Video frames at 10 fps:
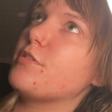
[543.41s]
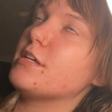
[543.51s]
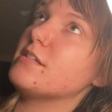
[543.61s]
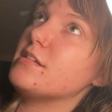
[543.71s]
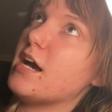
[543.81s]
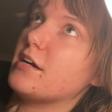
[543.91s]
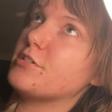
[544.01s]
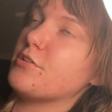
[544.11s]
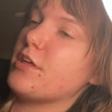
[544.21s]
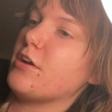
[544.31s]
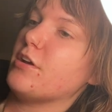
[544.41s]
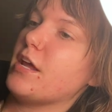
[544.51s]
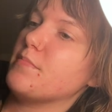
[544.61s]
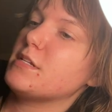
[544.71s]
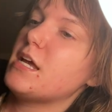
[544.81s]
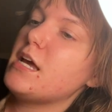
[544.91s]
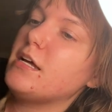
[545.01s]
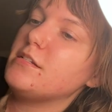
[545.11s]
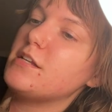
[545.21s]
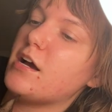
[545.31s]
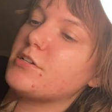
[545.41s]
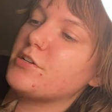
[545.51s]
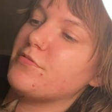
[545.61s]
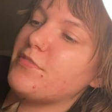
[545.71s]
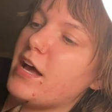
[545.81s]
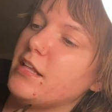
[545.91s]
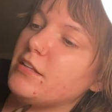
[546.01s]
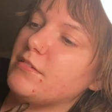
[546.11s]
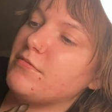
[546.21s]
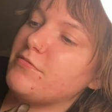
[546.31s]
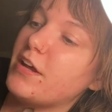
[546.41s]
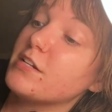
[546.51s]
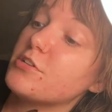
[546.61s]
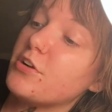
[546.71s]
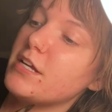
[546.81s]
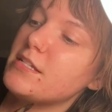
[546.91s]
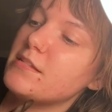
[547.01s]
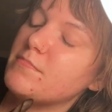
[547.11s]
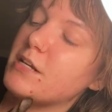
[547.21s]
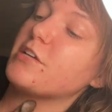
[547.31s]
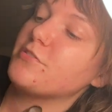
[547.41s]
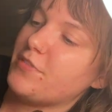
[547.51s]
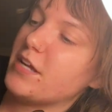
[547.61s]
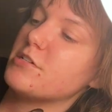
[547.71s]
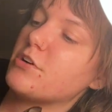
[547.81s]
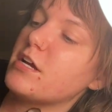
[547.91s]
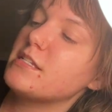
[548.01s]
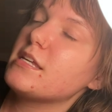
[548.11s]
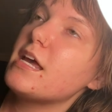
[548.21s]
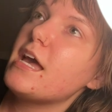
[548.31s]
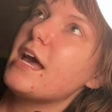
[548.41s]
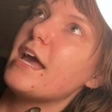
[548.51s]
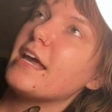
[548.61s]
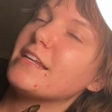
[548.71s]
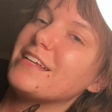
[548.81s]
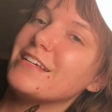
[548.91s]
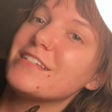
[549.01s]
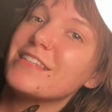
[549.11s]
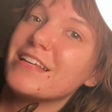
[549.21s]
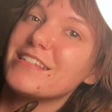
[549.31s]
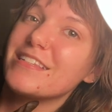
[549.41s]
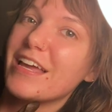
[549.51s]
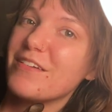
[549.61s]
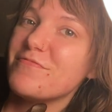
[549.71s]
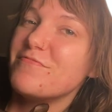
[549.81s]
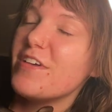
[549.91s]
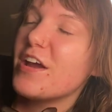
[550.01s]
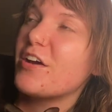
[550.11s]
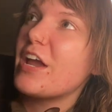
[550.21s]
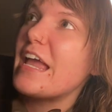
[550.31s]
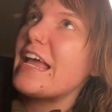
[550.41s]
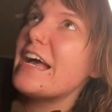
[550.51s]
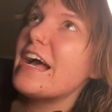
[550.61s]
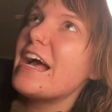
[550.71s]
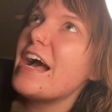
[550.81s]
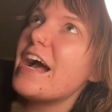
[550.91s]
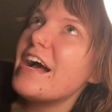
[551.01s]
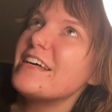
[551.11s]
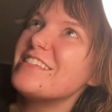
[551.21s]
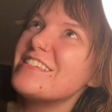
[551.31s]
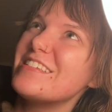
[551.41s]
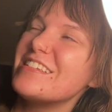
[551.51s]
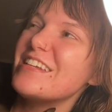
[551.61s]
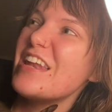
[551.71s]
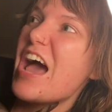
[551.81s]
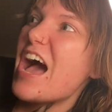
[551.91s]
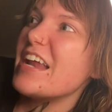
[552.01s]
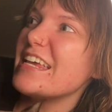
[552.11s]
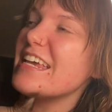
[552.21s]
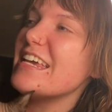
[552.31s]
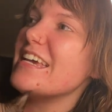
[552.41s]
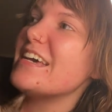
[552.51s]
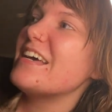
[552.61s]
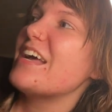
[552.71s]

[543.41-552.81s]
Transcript: this doctor there named Doctor Val Vanderus, Doctor Vanderus. And he is this like very snotty,